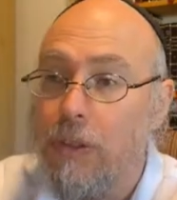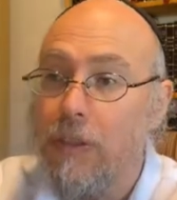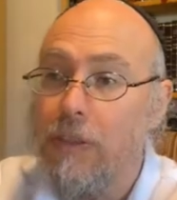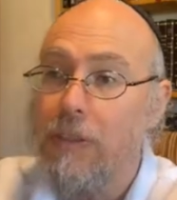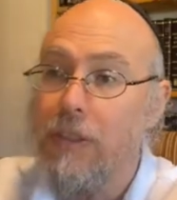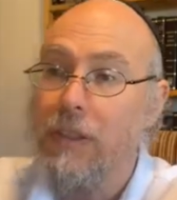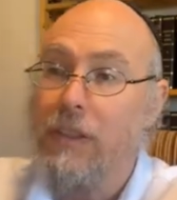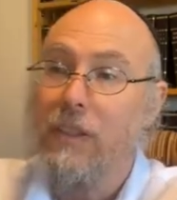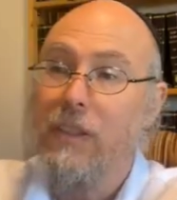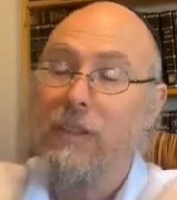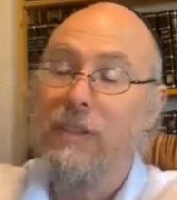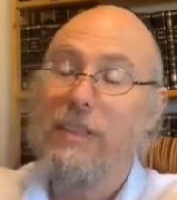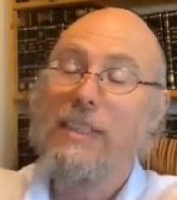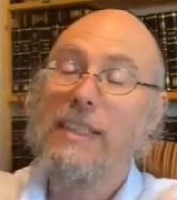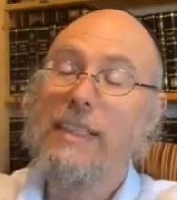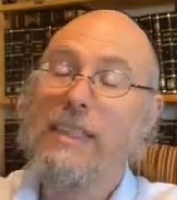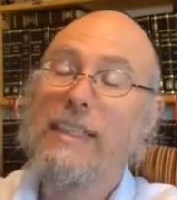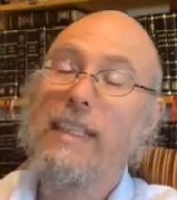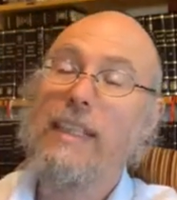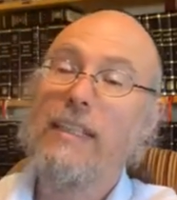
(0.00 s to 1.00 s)
And so to
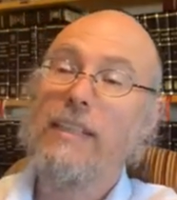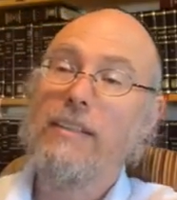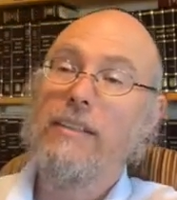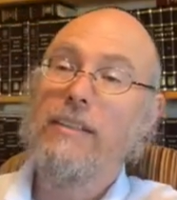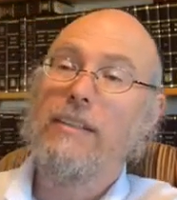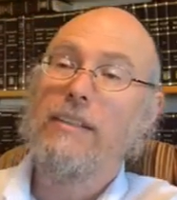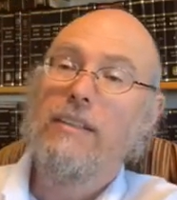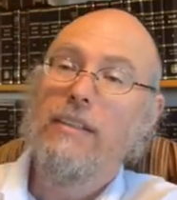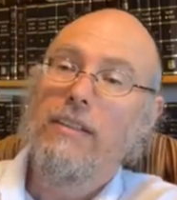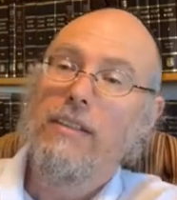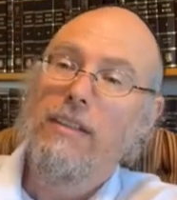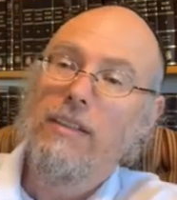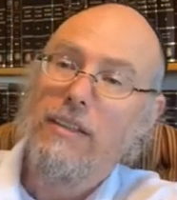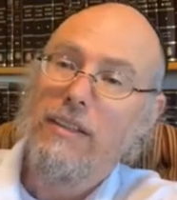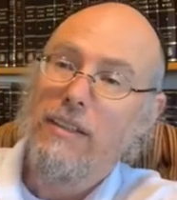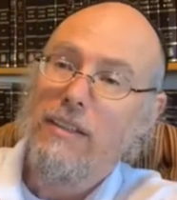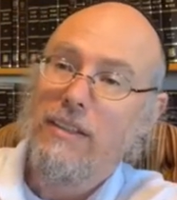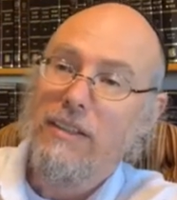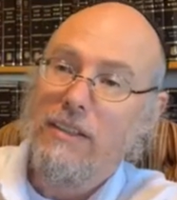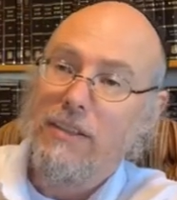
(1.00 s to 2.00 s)
understand
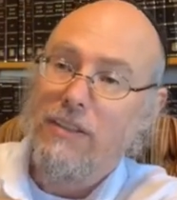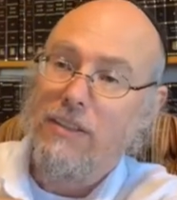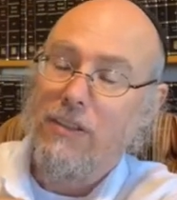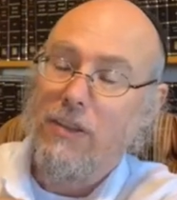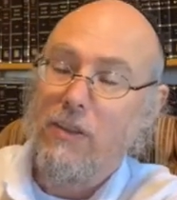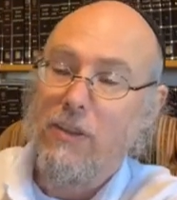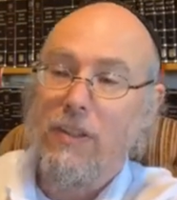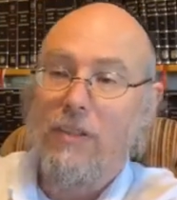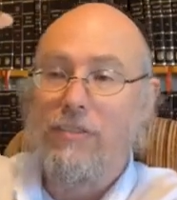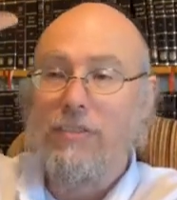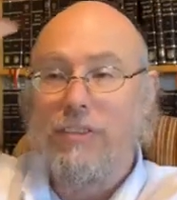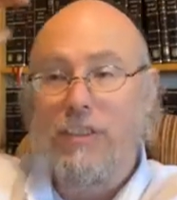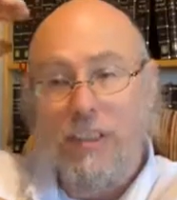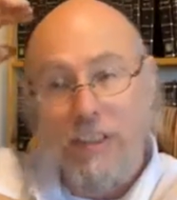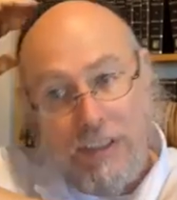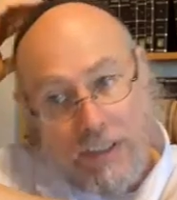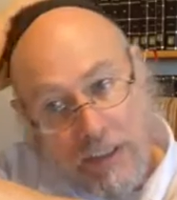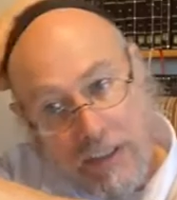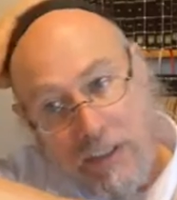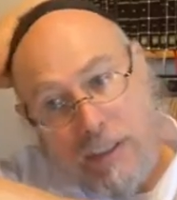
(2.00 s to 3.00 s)
this whole
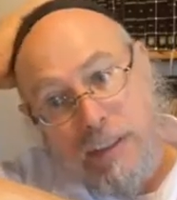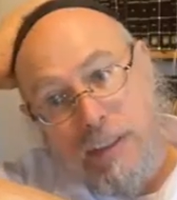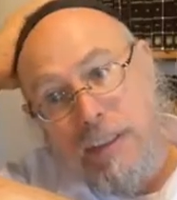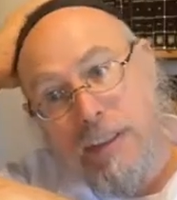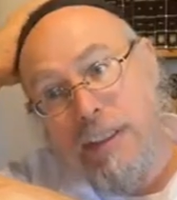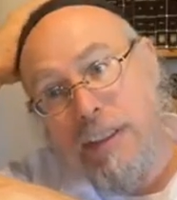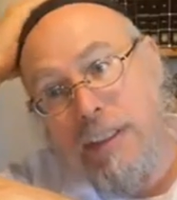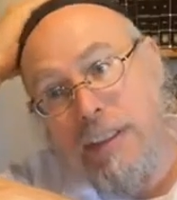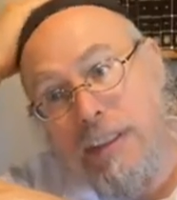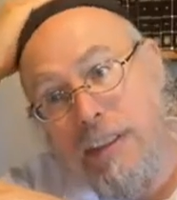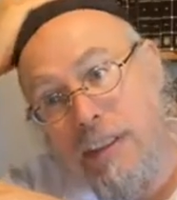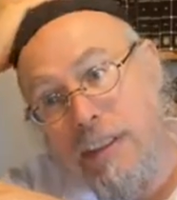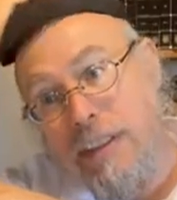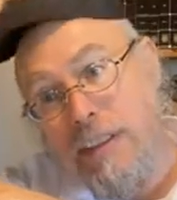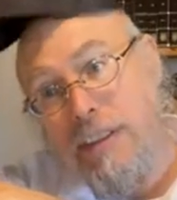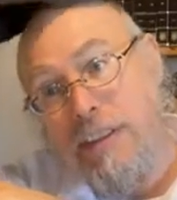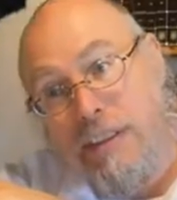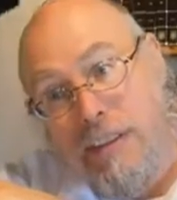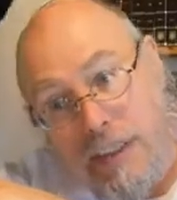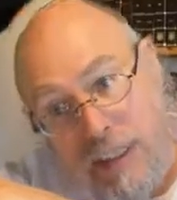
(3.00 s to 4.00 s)
Haftarah and
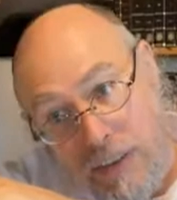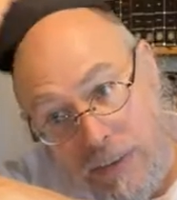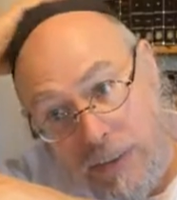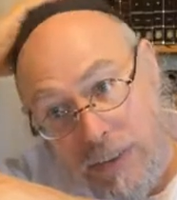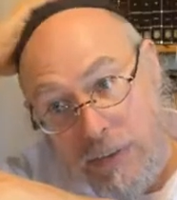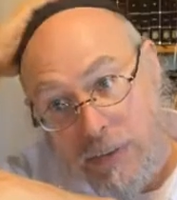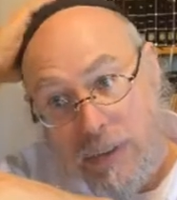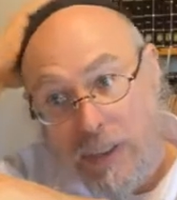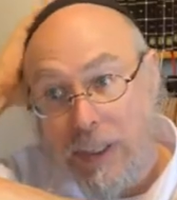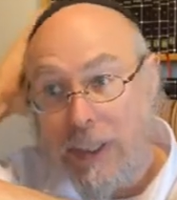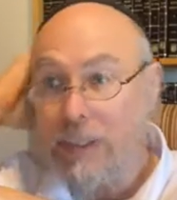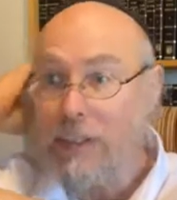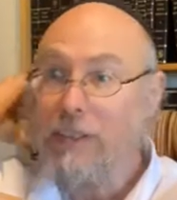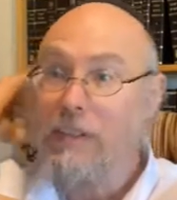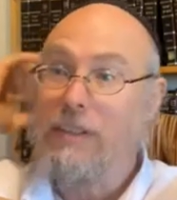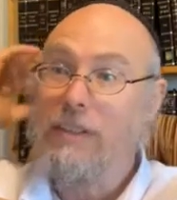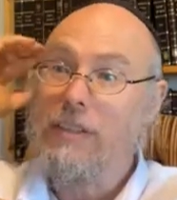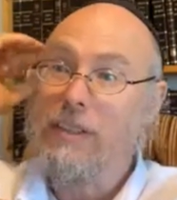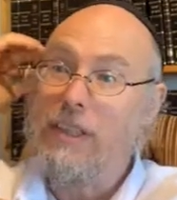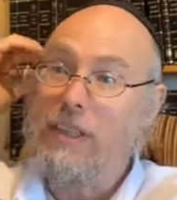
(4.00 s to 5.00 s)
how is it related
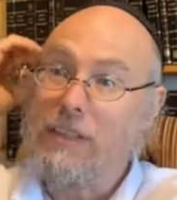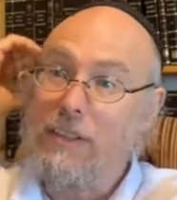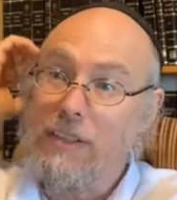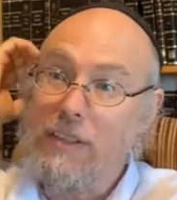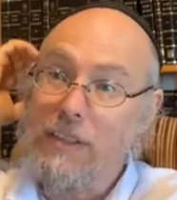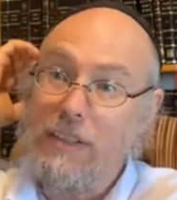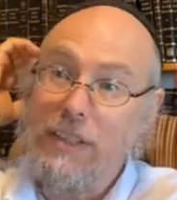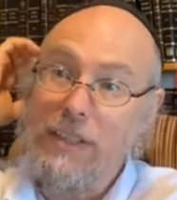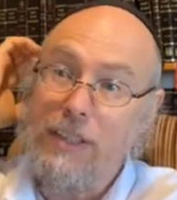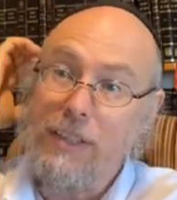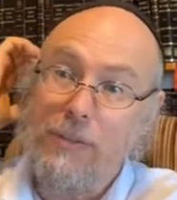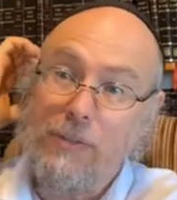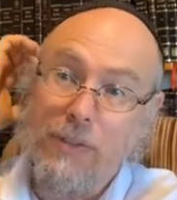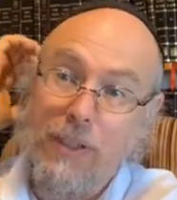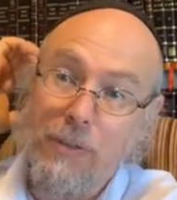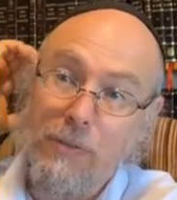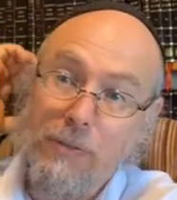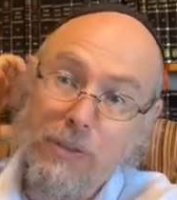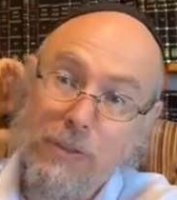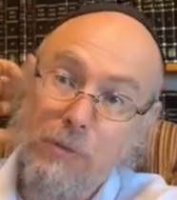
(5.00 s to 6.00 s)
to the end of the year?
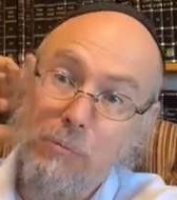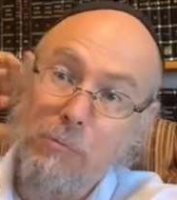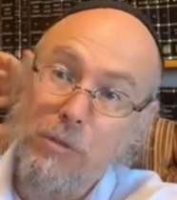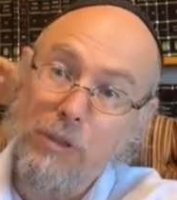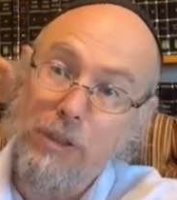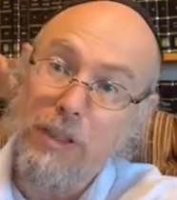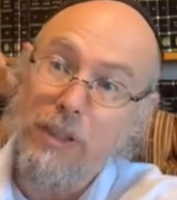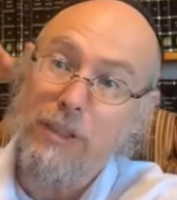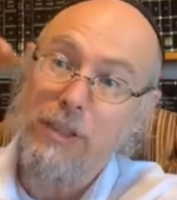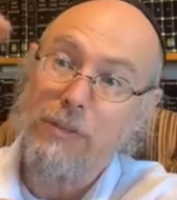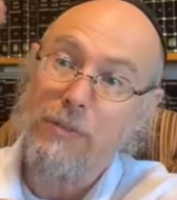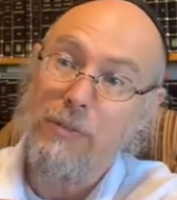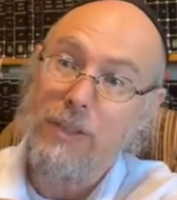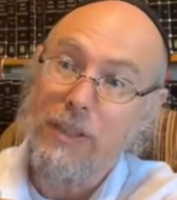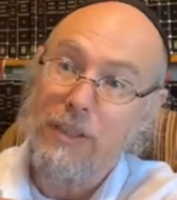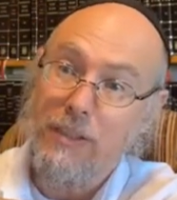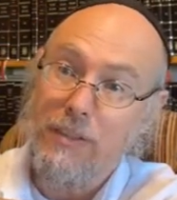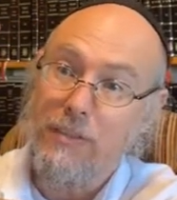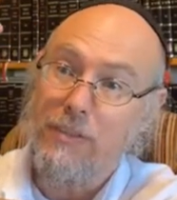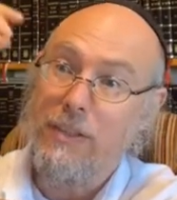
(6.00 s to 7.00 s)
Why was it put here?
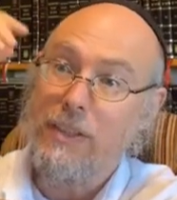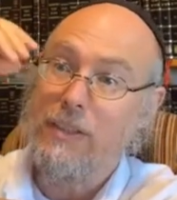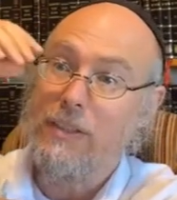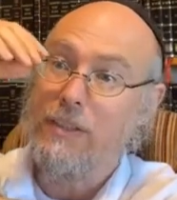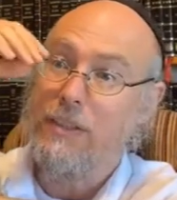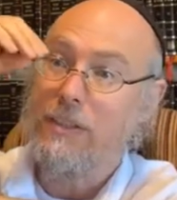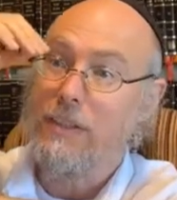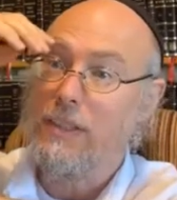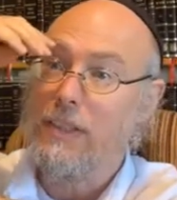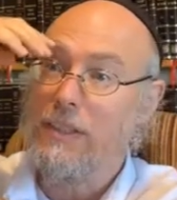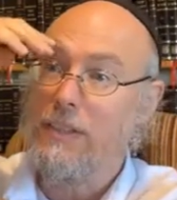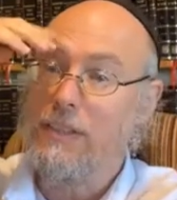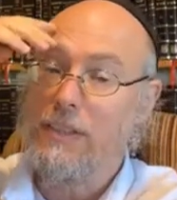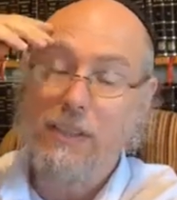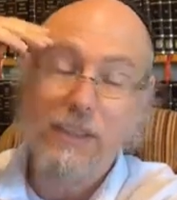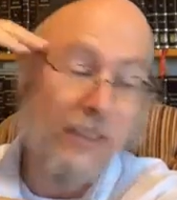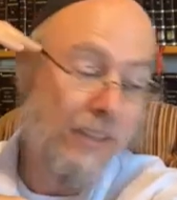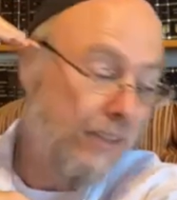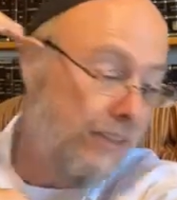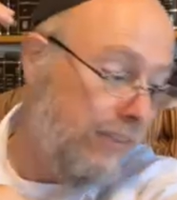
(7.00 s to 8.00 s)
Why why did the sages
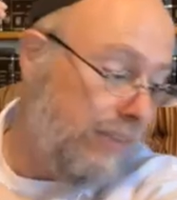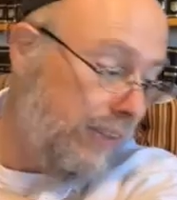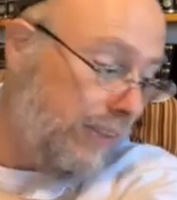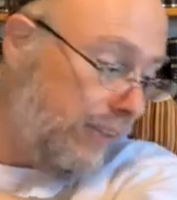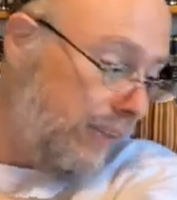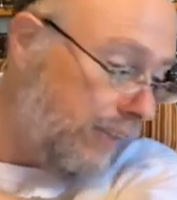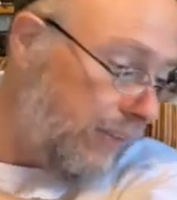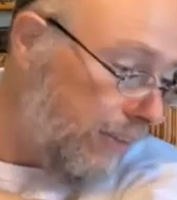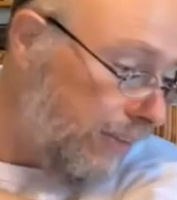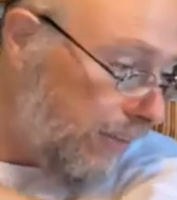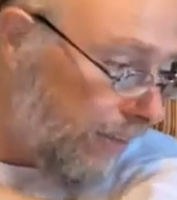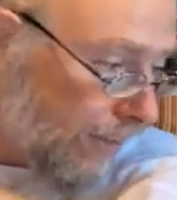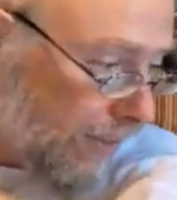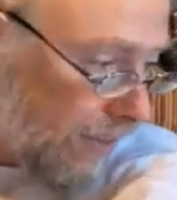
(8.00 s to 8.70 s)
say to read this?